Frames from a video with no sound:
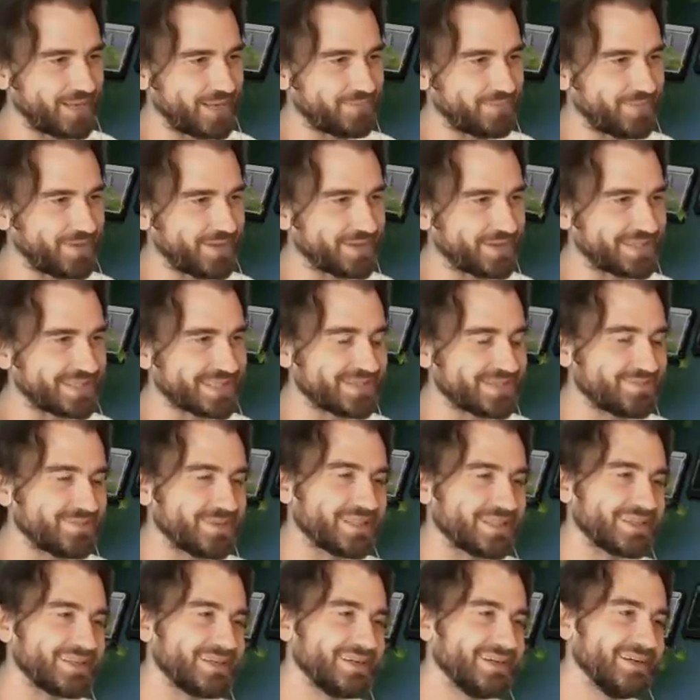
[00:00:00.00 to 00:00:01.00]
about this, but...
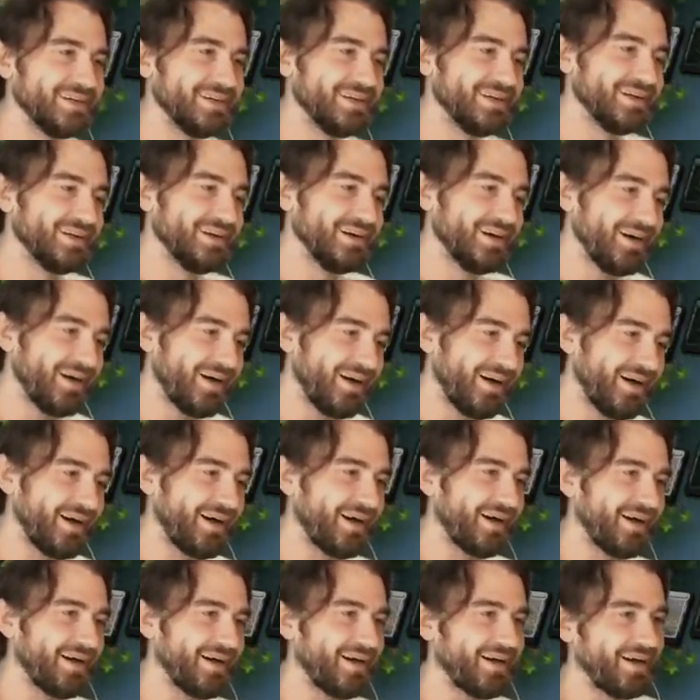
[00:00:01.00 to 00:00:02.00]

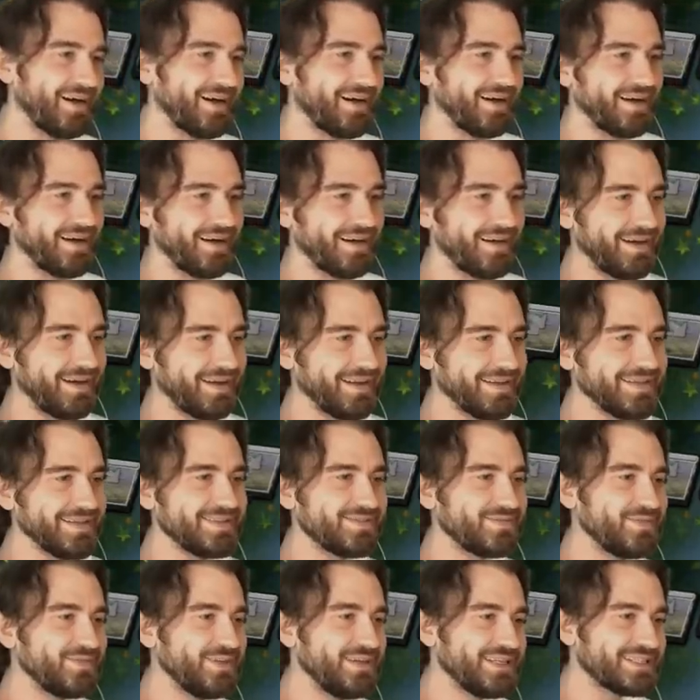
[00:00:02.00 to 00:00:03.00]
Ah, this
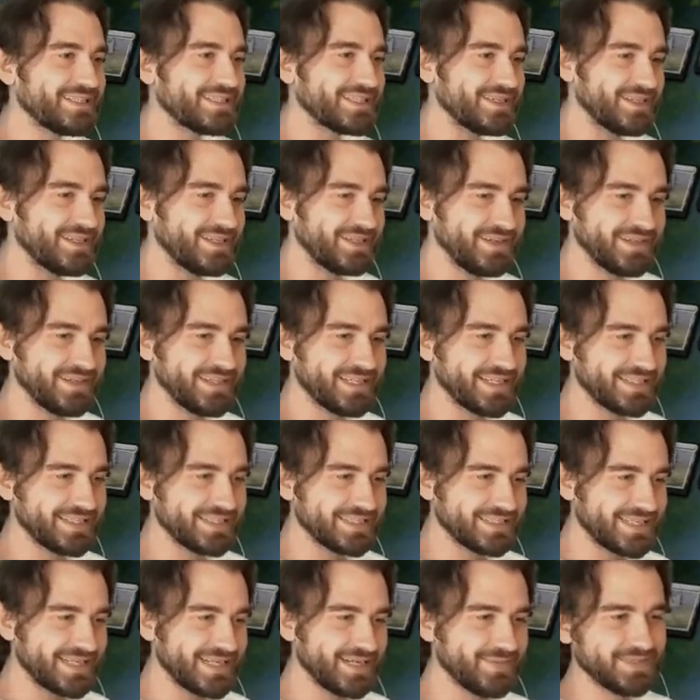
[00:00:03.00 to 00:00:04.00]
feels so good at the
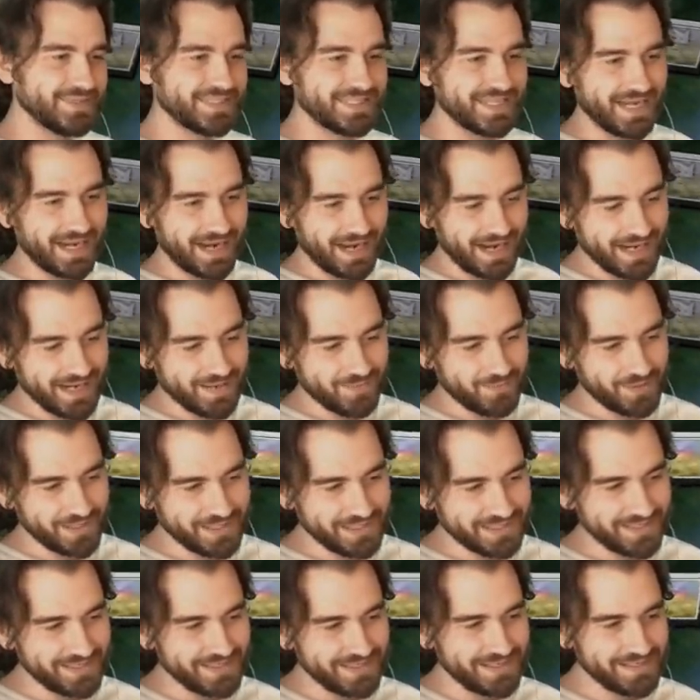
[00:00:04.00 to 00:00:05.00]
same time. What
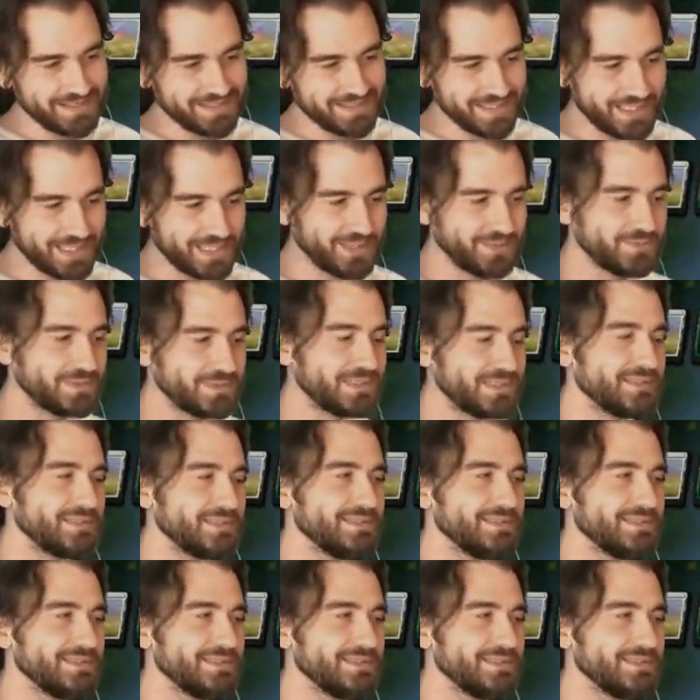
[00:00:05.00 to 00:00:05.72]
can I do?